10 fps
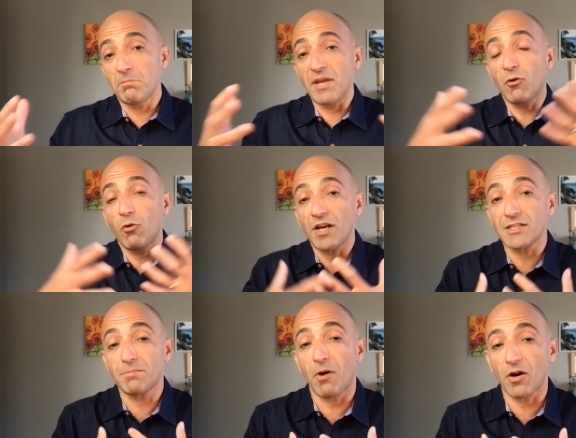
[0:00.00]
BigQuery
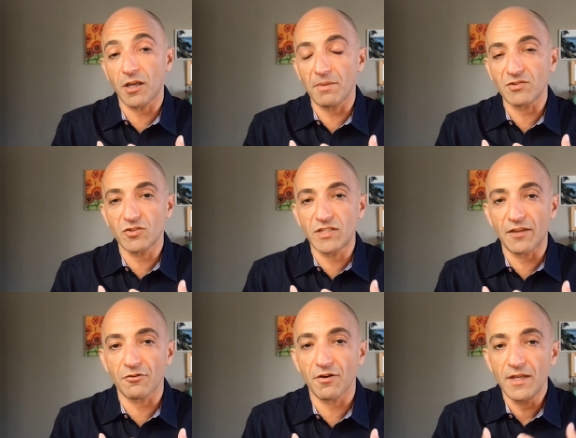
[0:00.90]
and Spark coming
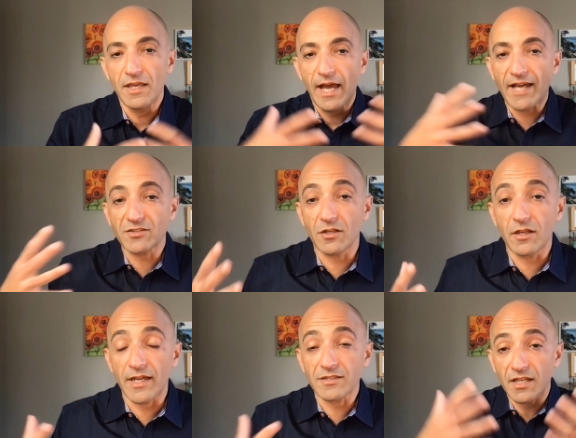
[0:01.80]
together as
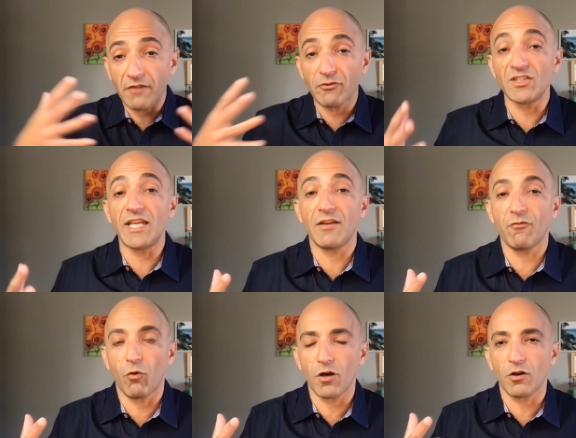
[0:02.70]
a kind of a native
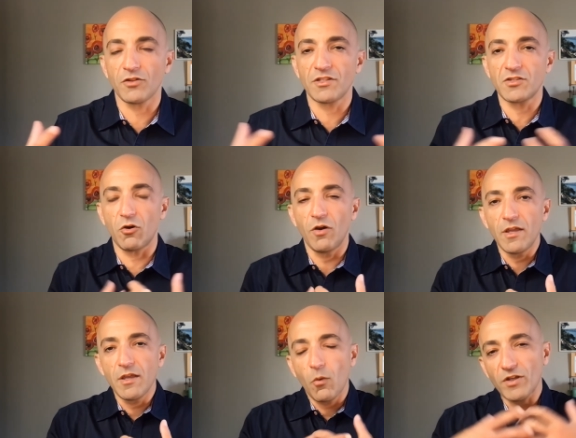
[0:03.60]
workload. And so
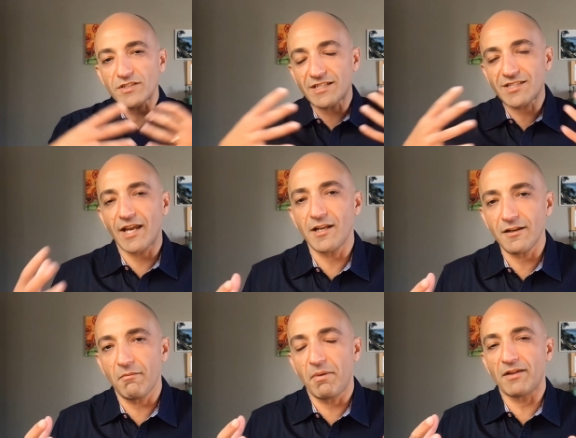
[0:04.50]
what's
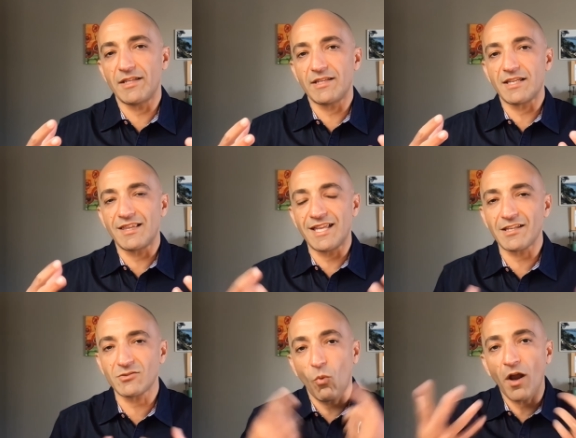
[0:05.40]
exciting about this, I
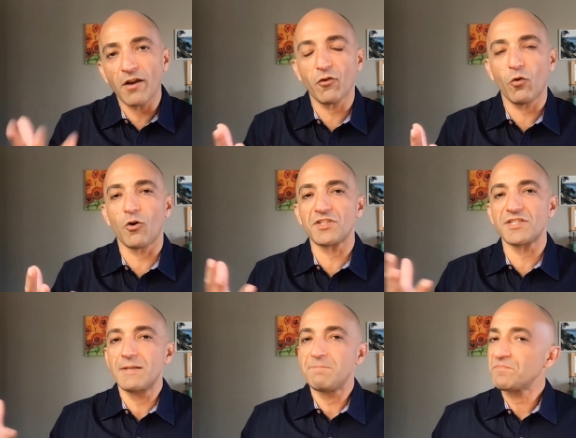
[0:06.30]
think, is one, of
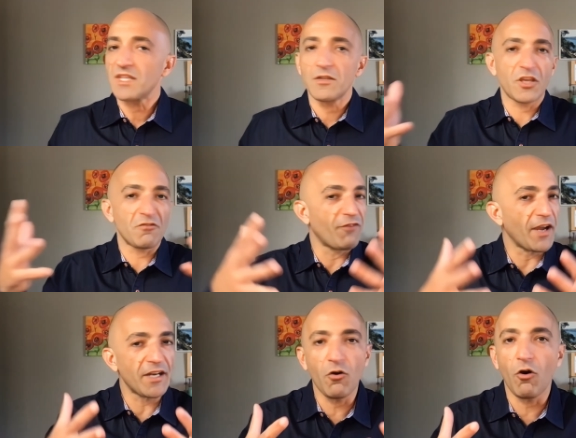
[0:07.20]
course, you can
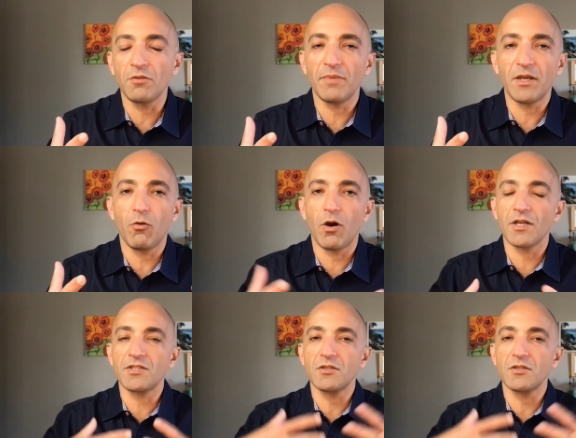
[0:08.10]
find it all in BigQuery.